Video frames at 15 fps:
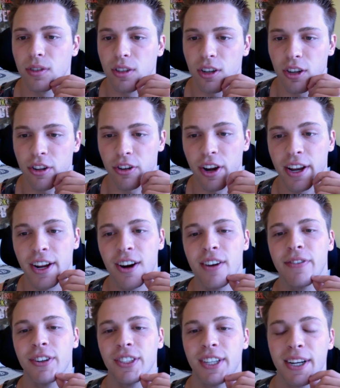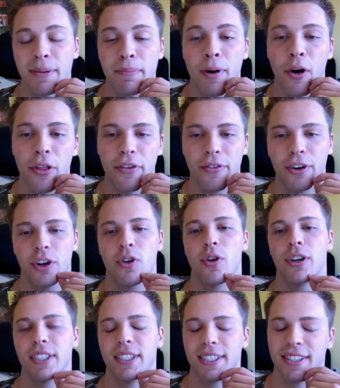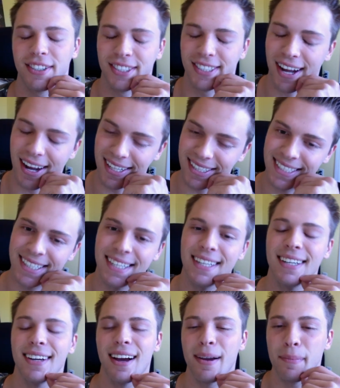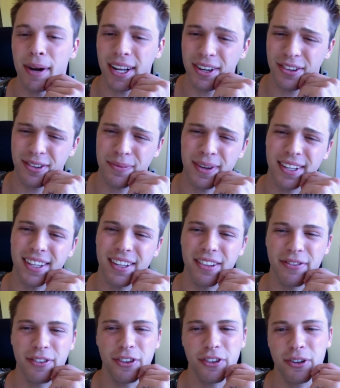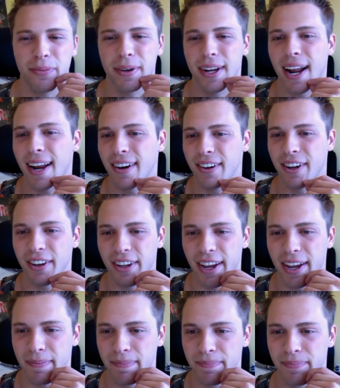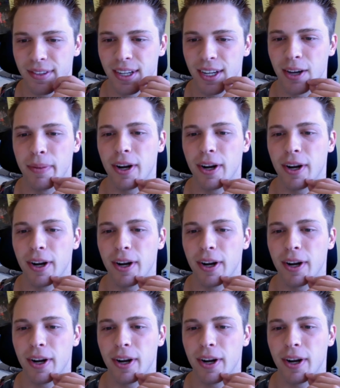Are there any offers getting both of your courses? There's not. I might do something like that in the future, but I don't know yet. It'll be